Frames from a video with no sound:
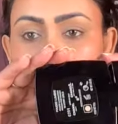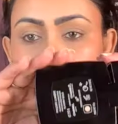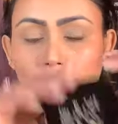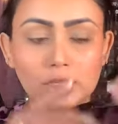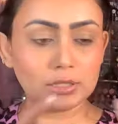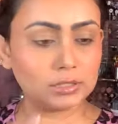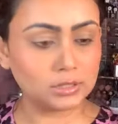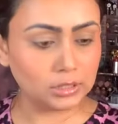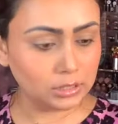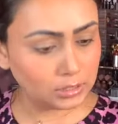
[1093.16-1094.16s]
one is
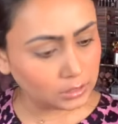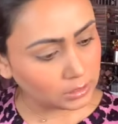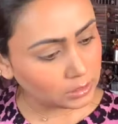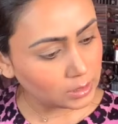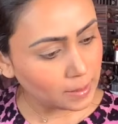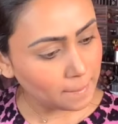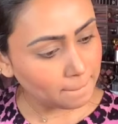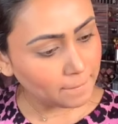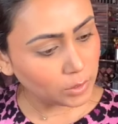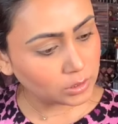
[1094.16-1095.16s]
the,
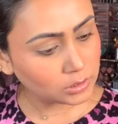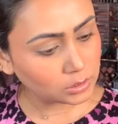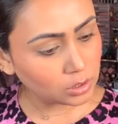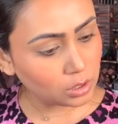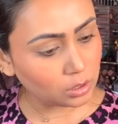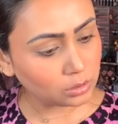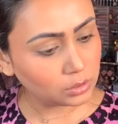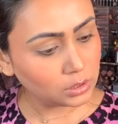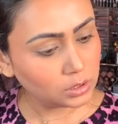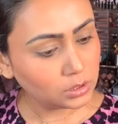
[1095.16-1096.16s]
what is this called?
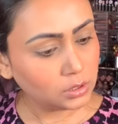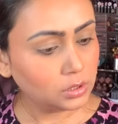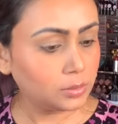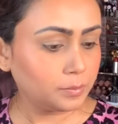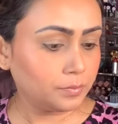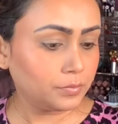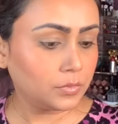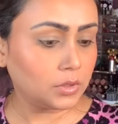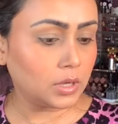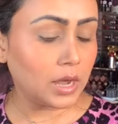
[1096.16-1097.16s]

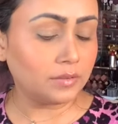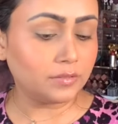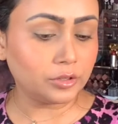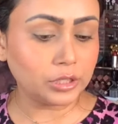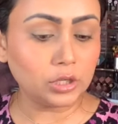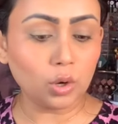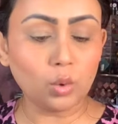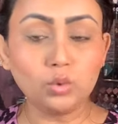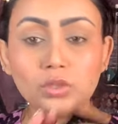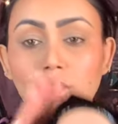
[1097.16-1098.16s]
The Ivory
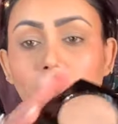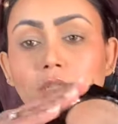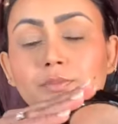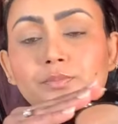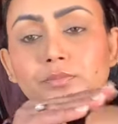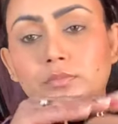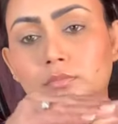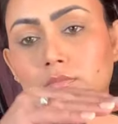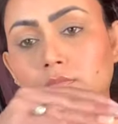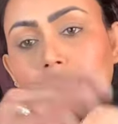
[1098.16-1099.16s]
Gold.
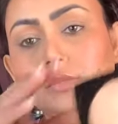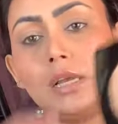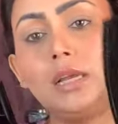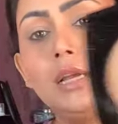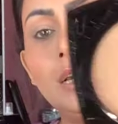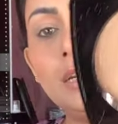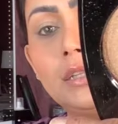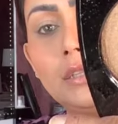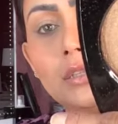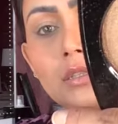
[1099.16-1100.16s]

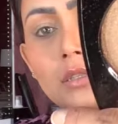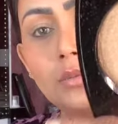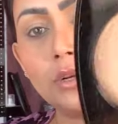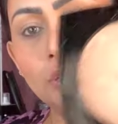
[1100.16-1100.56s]
And this is what it